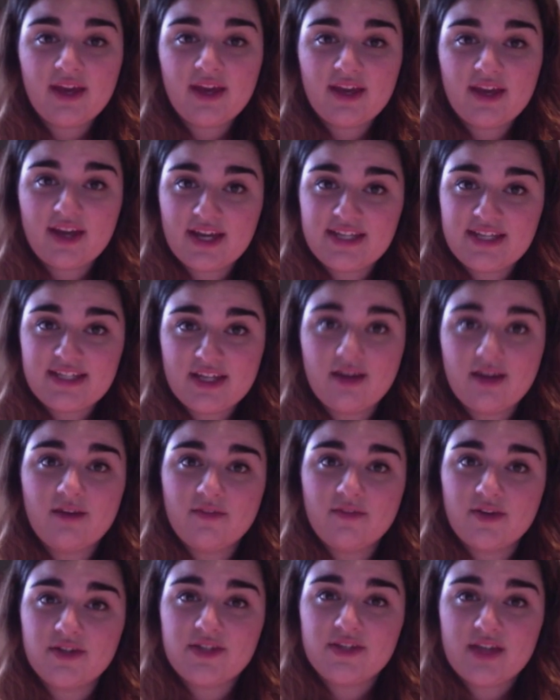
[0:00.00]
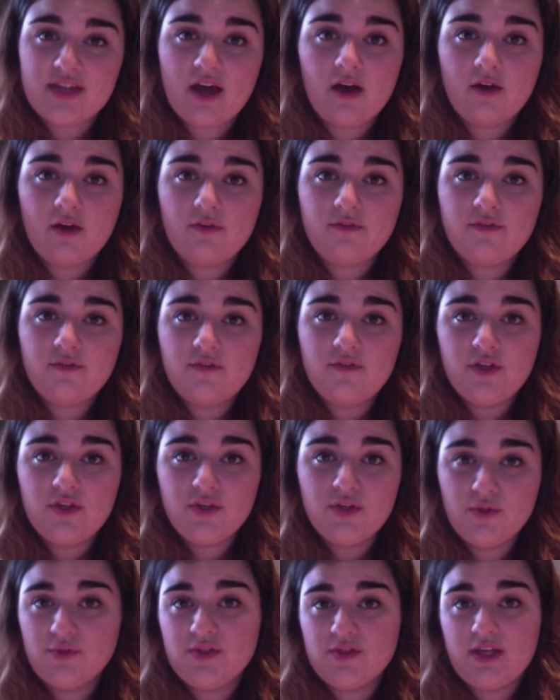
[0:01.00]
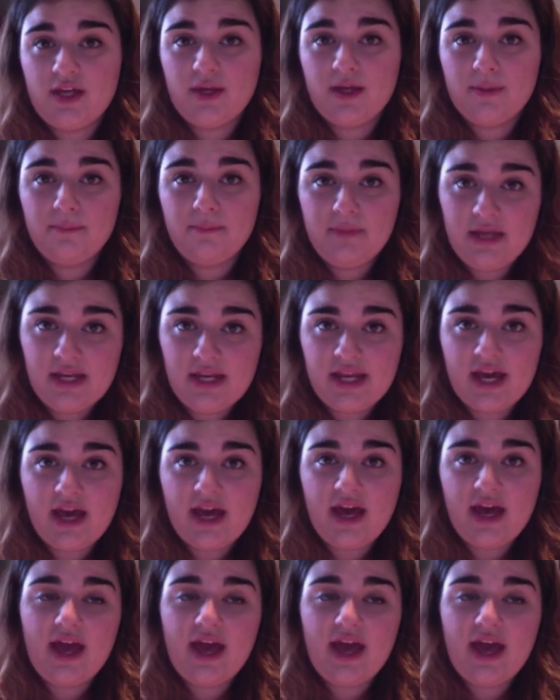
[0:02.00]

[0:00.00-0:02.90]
an idea of herself using media.